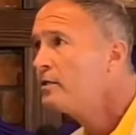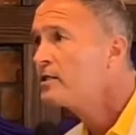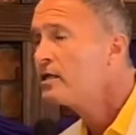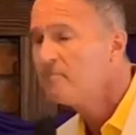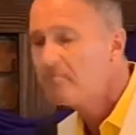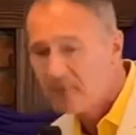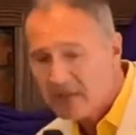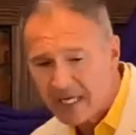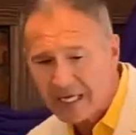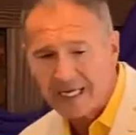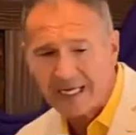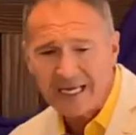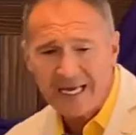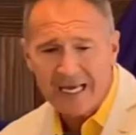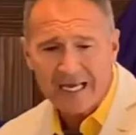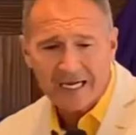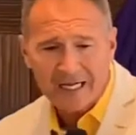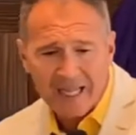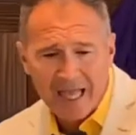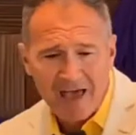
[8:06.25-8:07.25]
to be
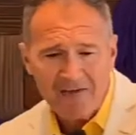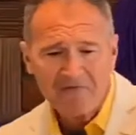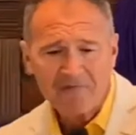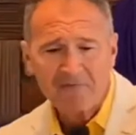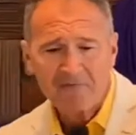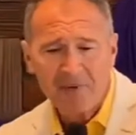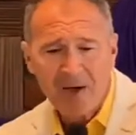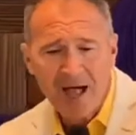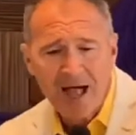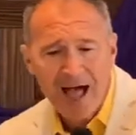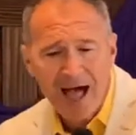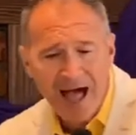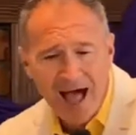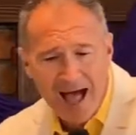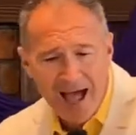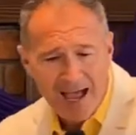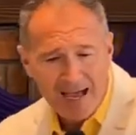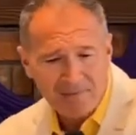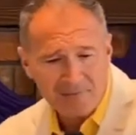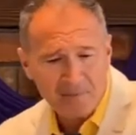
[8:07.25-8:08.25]
left
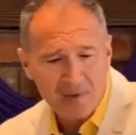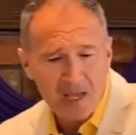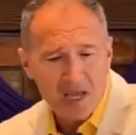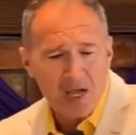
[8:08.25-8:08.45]
behind.